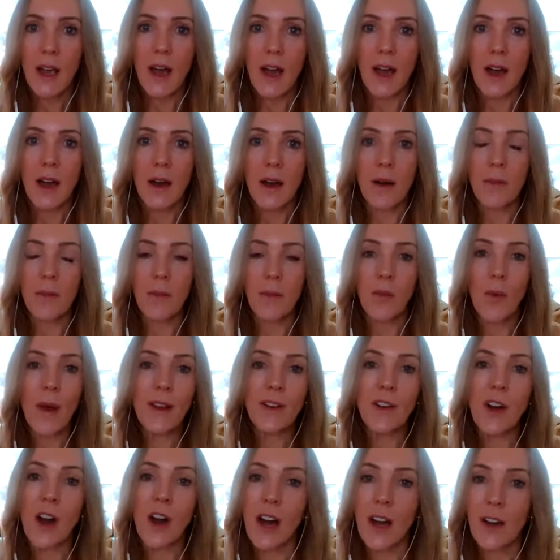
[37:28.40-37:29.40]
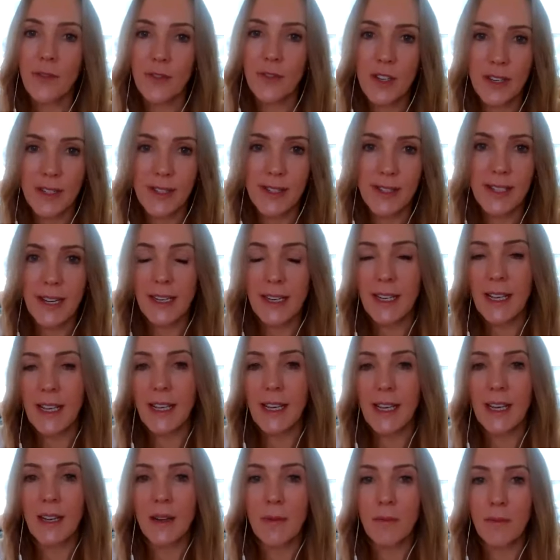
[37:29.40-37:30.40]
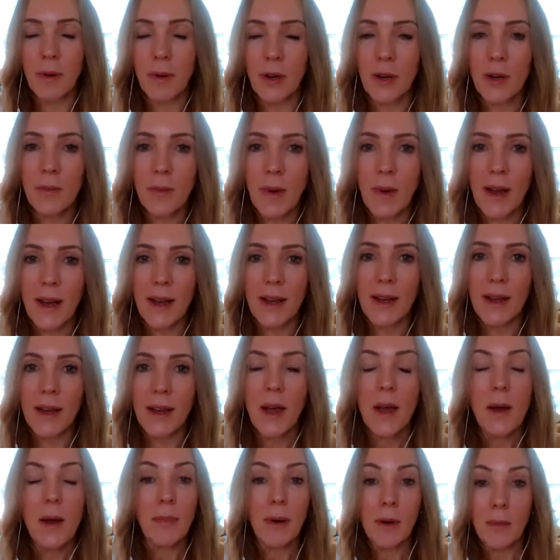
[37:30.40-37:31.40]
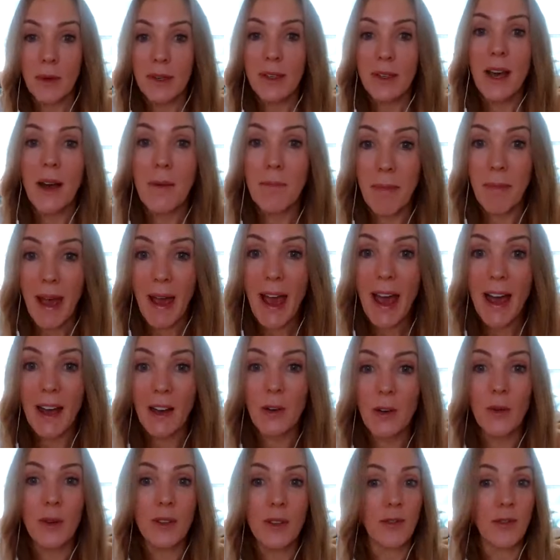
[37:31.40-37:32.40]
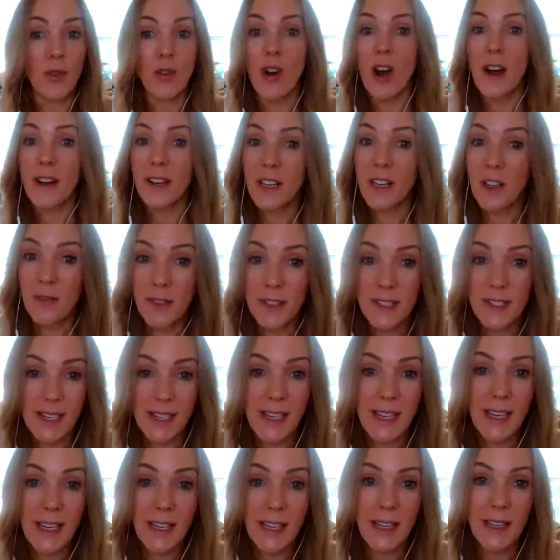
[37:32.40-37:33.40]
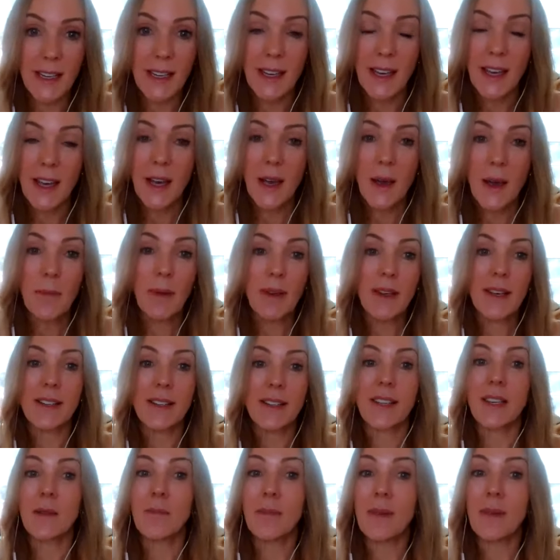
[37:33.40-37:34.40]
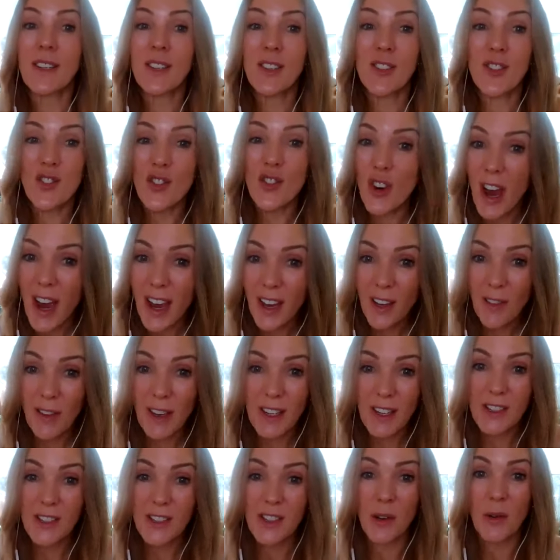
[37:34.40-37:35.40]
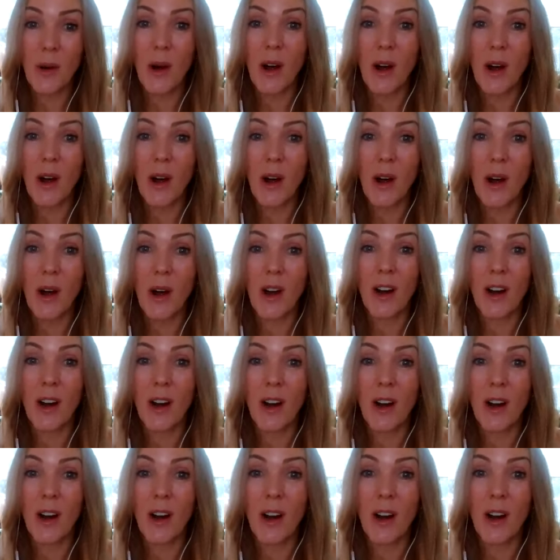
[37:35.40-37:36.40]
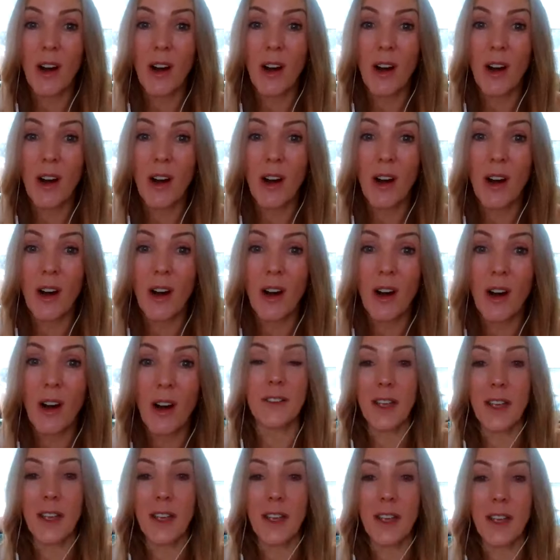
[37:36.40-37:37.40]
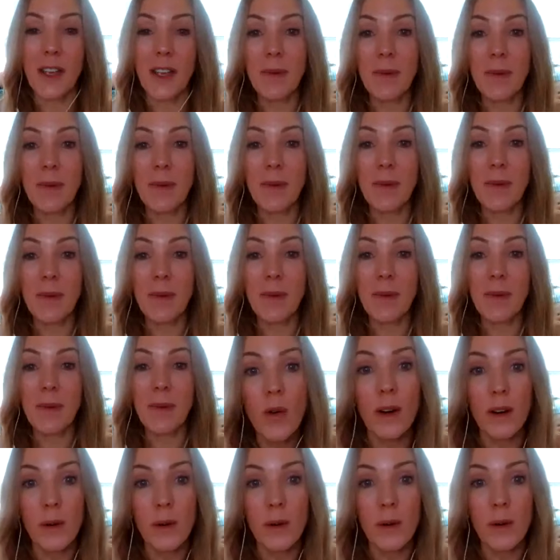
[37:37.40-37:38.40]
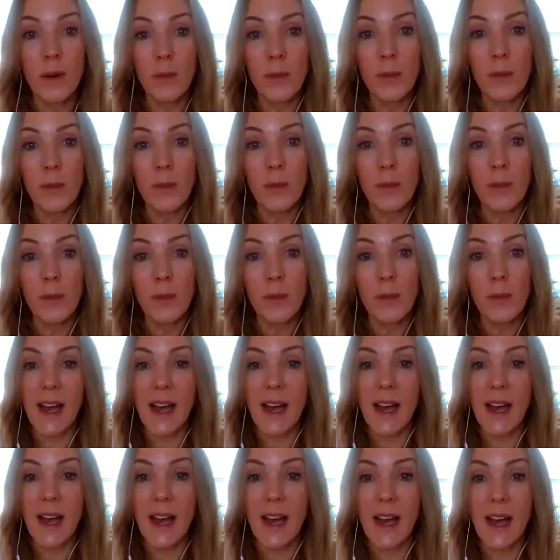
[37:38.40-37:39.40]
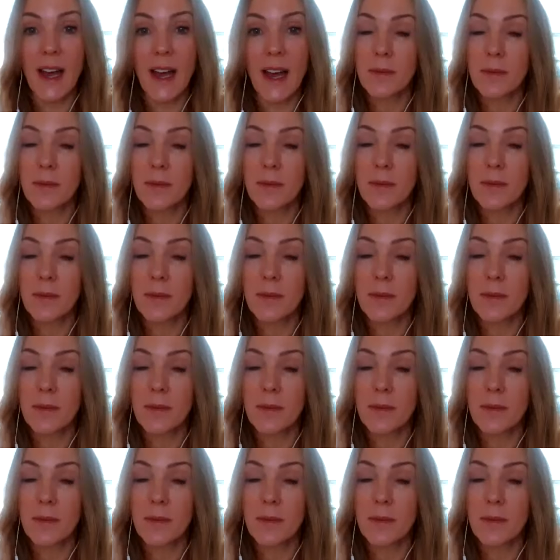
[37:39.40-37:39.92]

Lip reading: went off to study in Burma, but would come back with chronic fatigue because they'd be striving so hard, they'd be trying so hard, they'd be so at war with themselves.